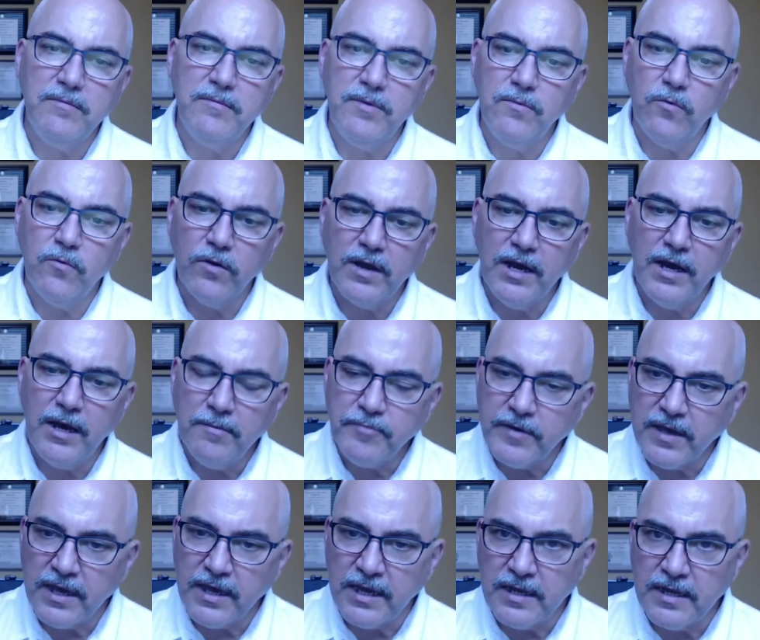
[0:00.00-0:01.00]
more
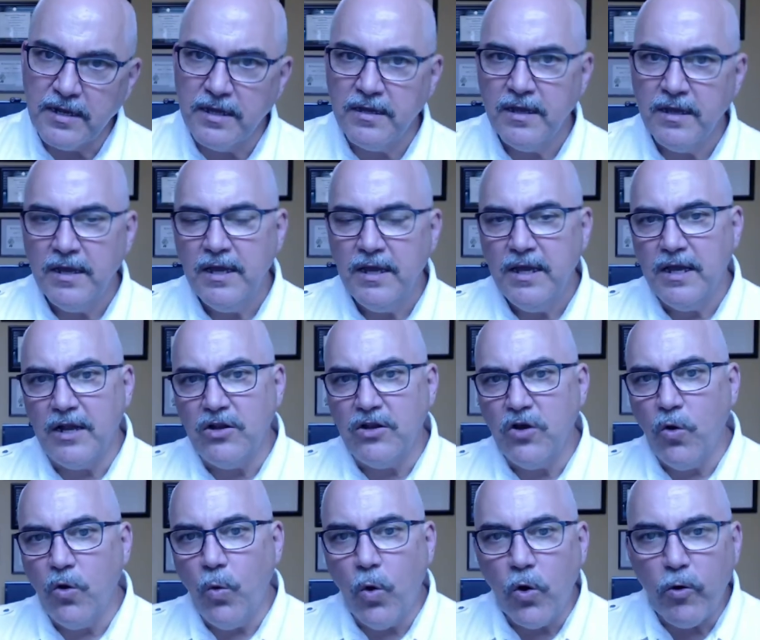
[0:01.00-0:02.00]
complicated. And
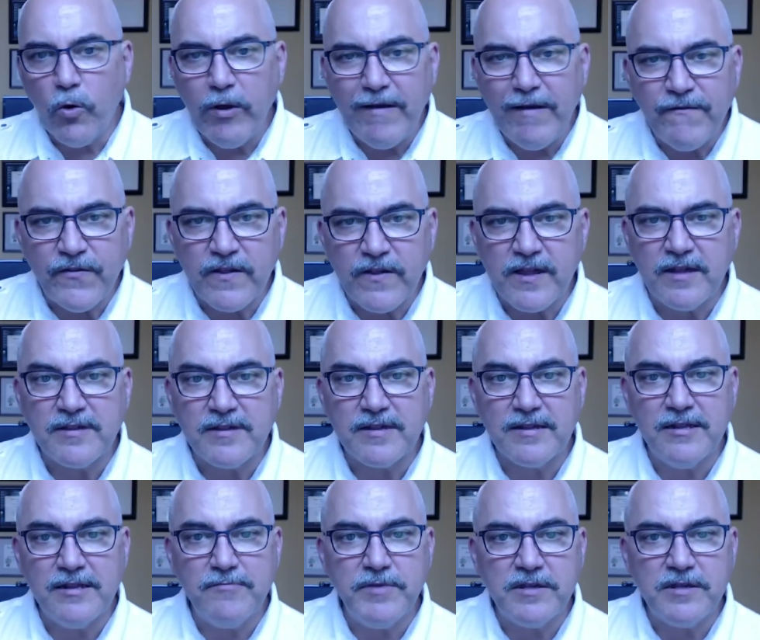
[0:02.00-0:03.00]
don't worry if this is a
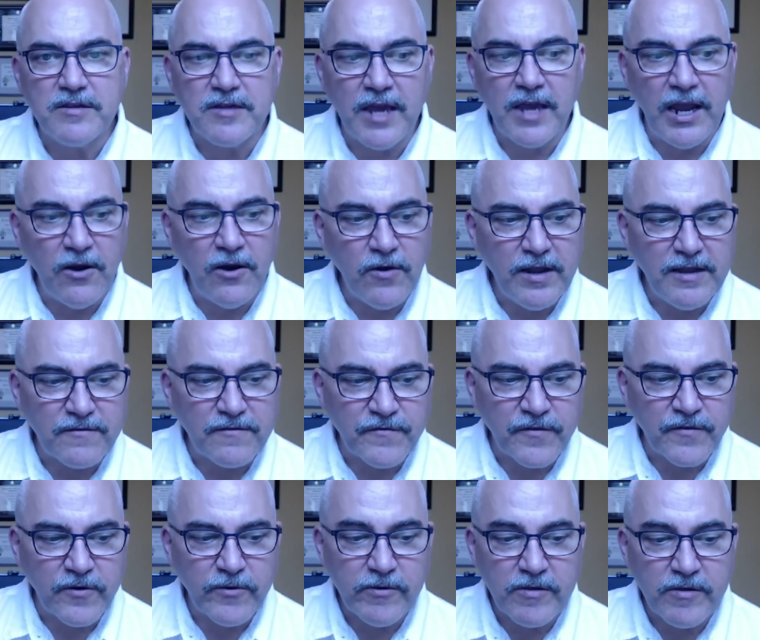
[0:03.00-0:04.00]
little bit scary at
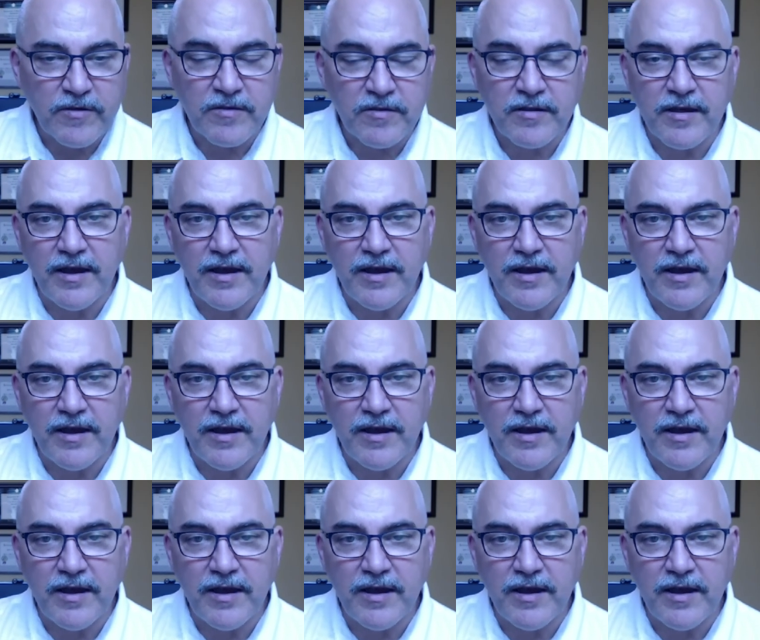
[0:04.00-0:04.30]
first.